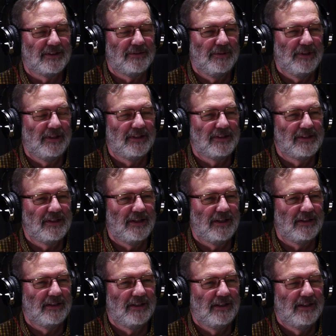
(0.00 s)
I mean, it's
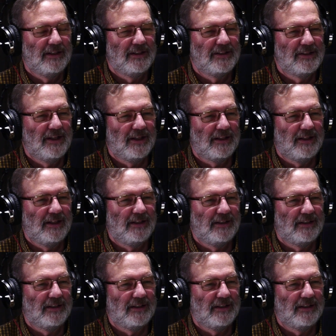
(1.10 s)
not like